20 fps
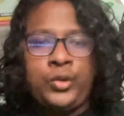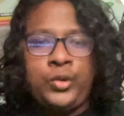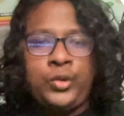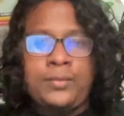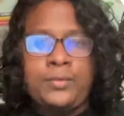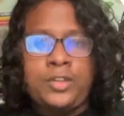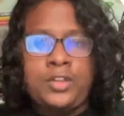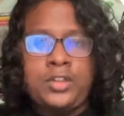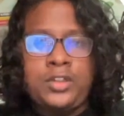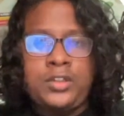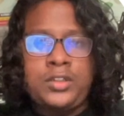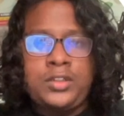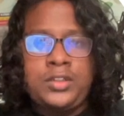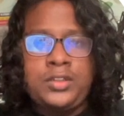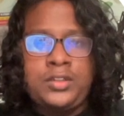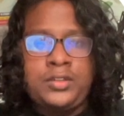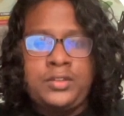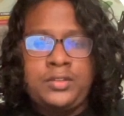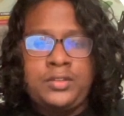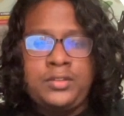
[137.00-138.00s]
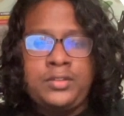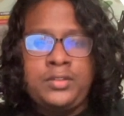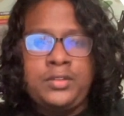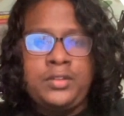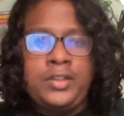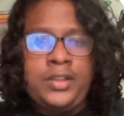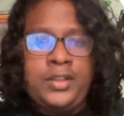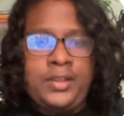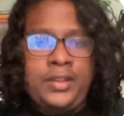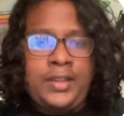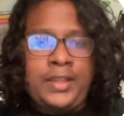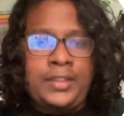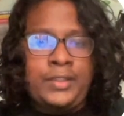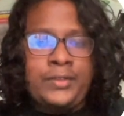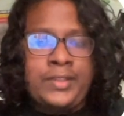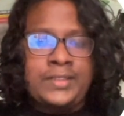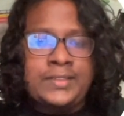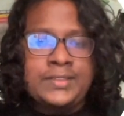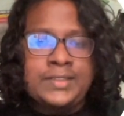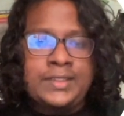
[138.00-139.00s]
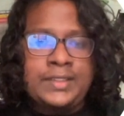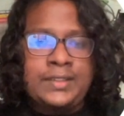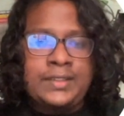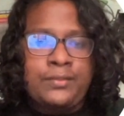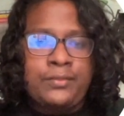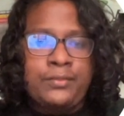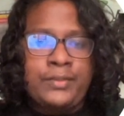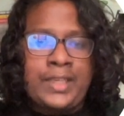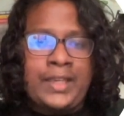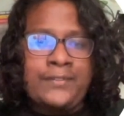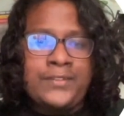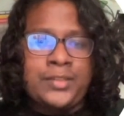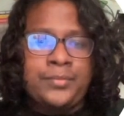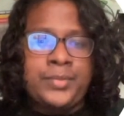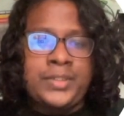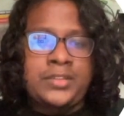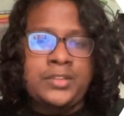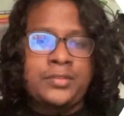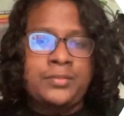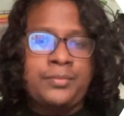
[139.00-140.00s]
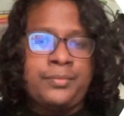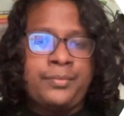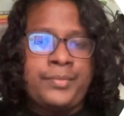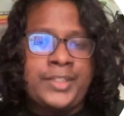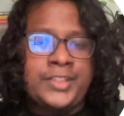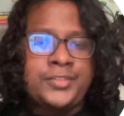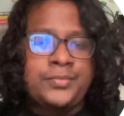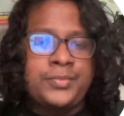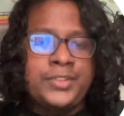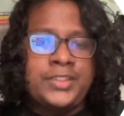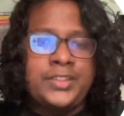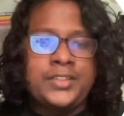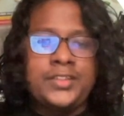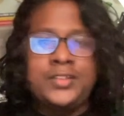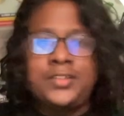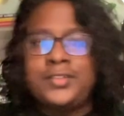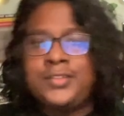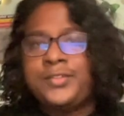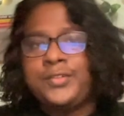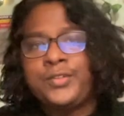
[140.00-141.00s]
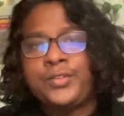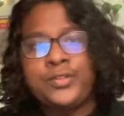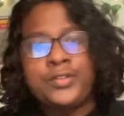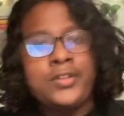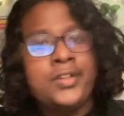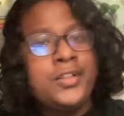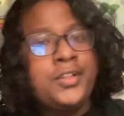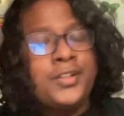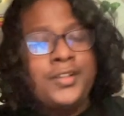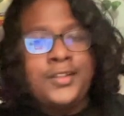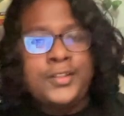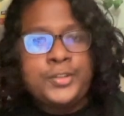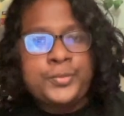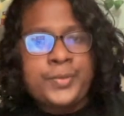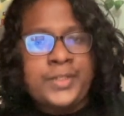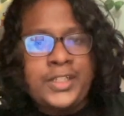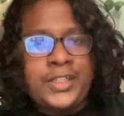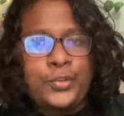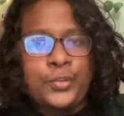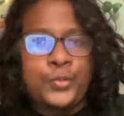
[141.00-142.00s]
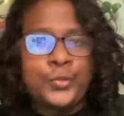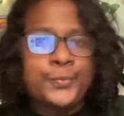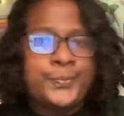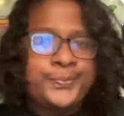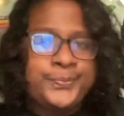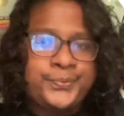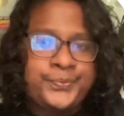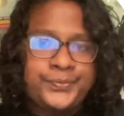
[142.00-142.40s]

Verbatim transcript: to our blog, and you can see we have the button press me here. So it's pretty cool.